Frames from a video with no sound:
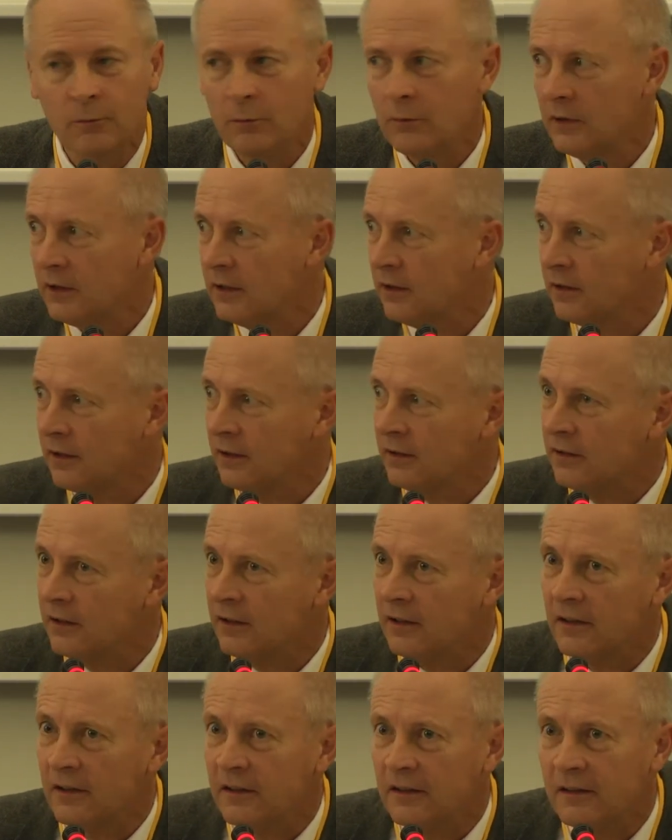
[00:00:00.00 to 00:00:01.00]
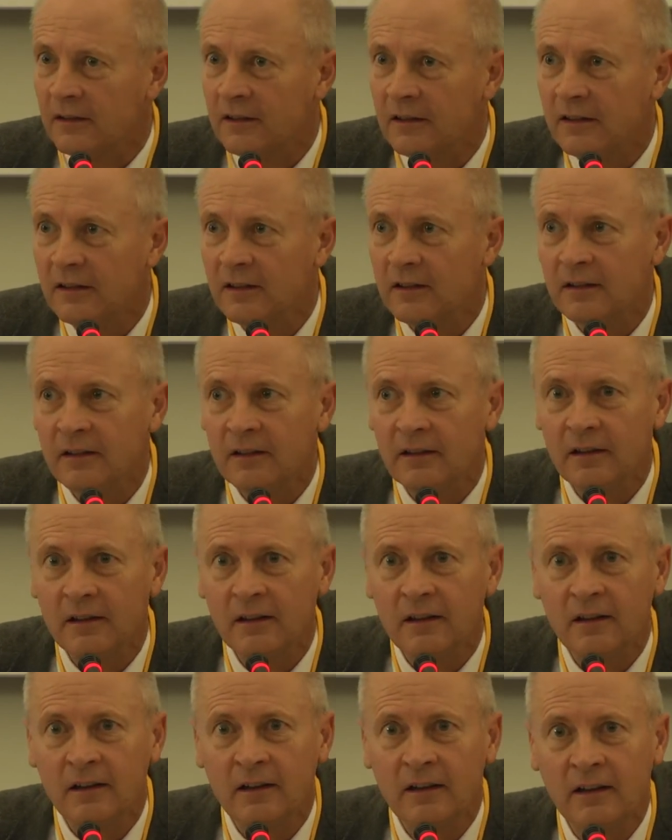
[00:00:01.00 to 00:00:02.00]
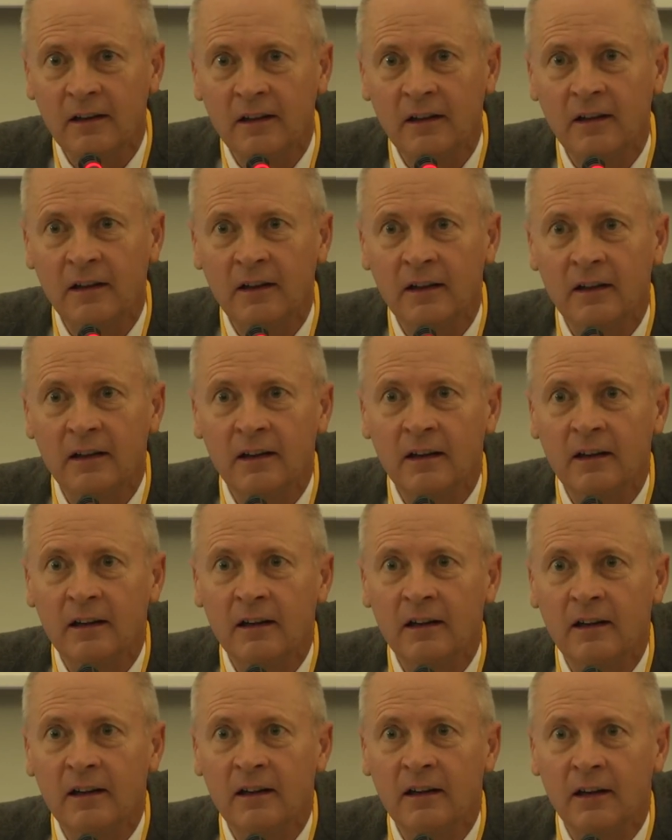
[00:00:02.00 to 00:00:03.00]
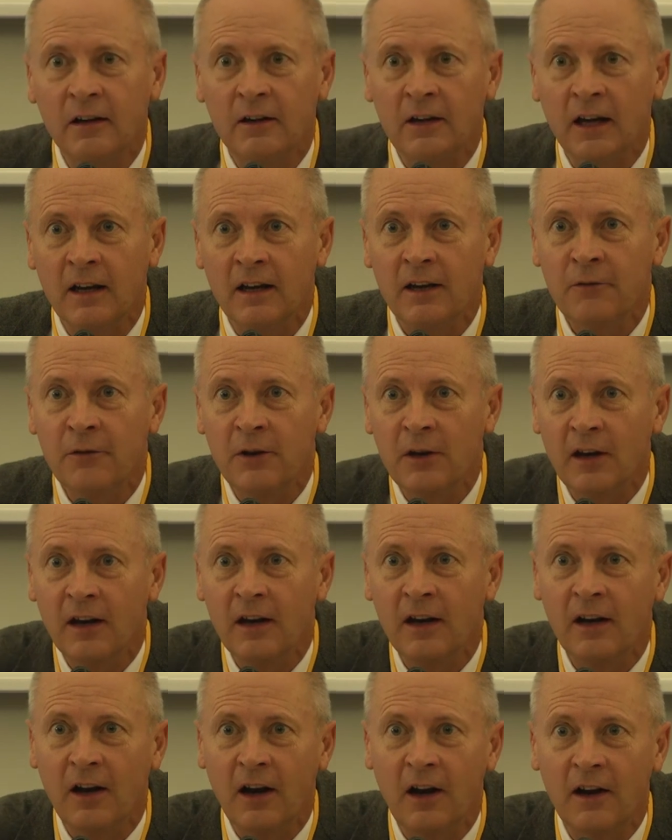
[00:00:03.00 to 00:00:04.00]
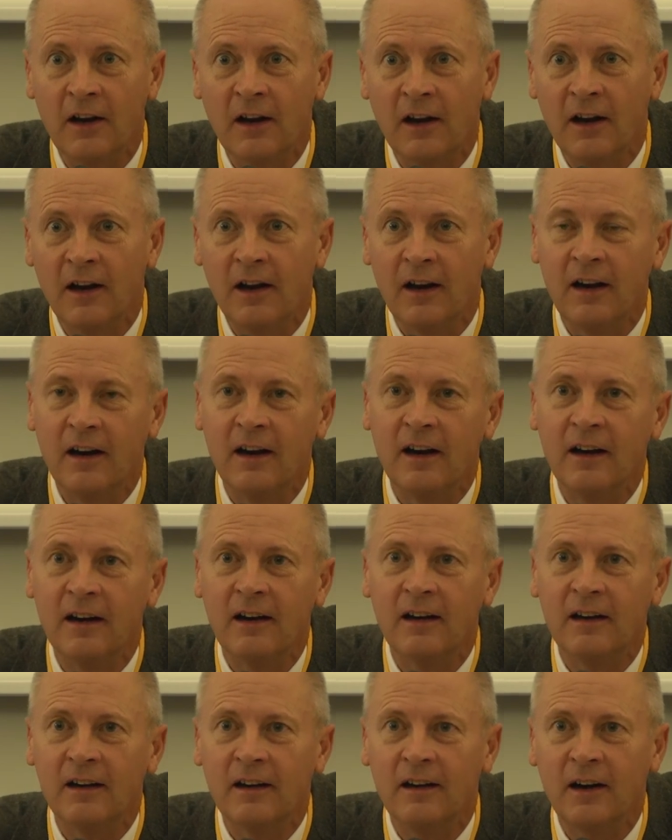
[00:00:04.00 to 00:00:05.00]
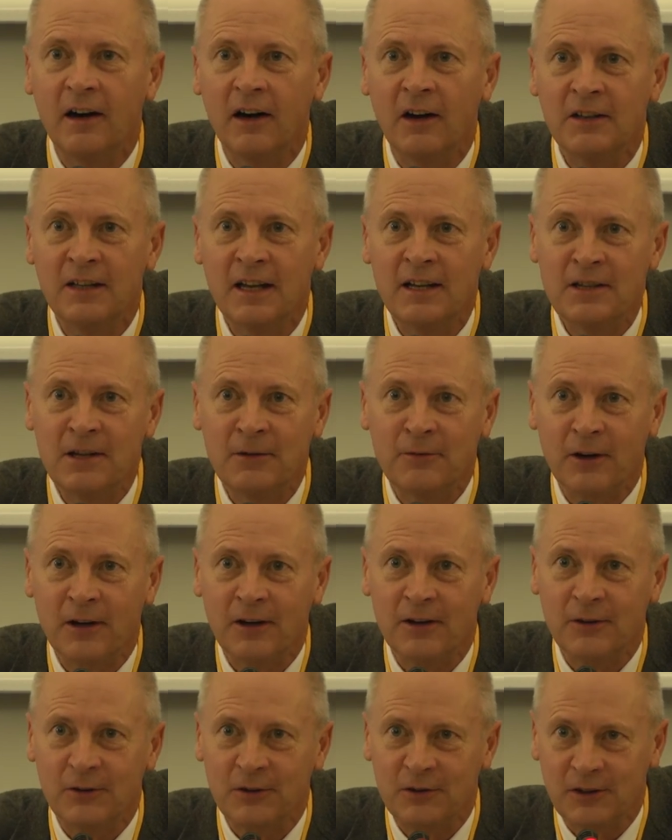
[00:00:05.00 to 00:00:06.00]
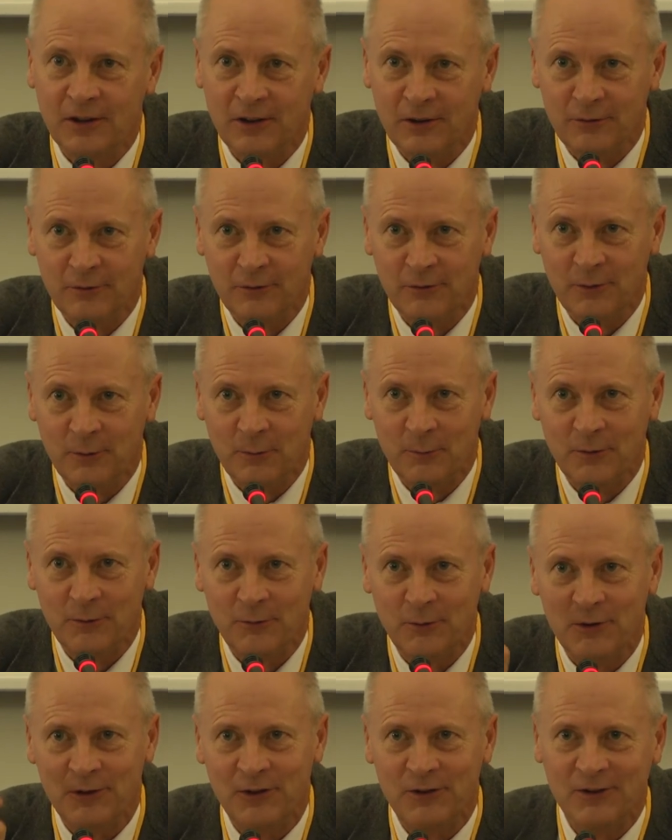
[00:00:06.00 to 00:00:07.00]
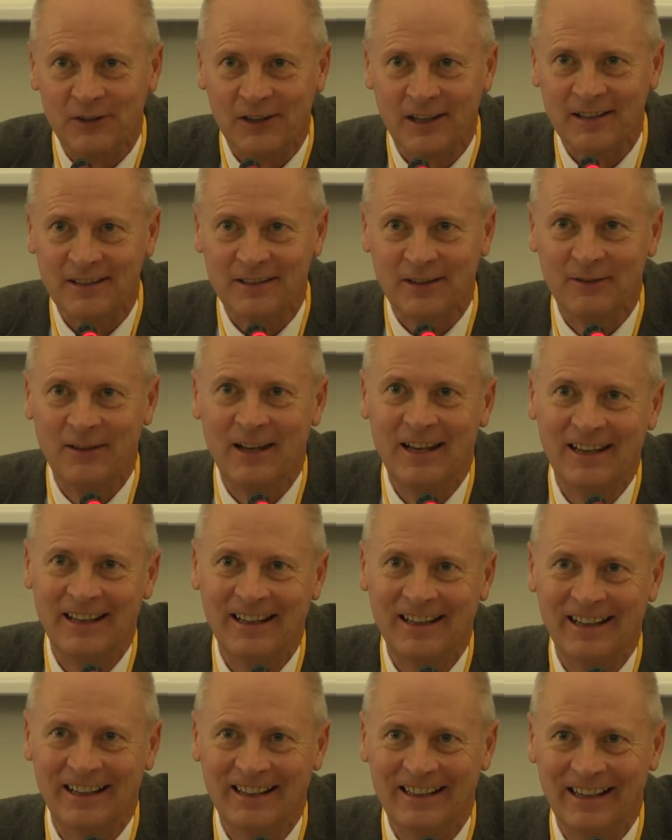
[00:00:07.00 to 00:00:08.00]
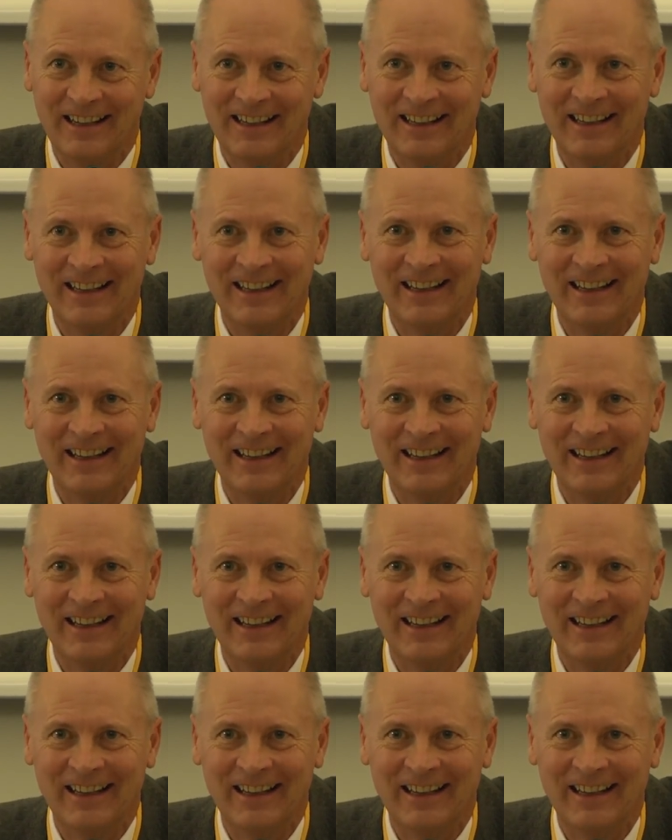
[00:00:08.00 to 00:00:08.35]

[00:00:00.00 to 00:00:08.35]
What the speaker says: Where did I see it? Yeah. Okay, if you identify yourself before you say something. Okay.